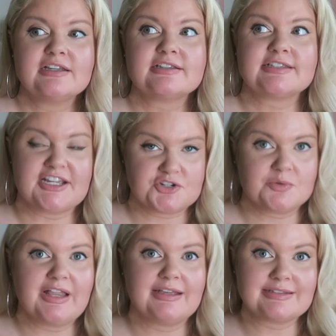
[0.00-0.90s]

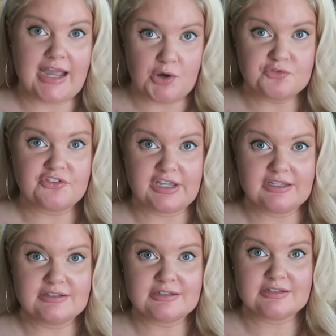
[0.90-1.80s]
sexualized
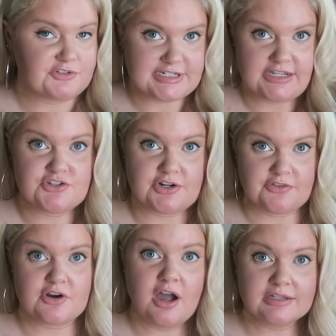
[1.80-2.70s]
outfits for attention on
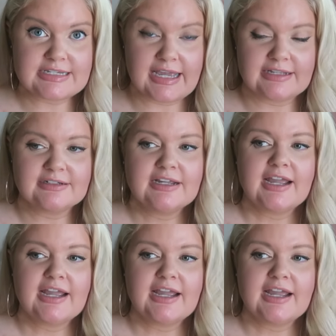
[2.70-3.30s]
their content,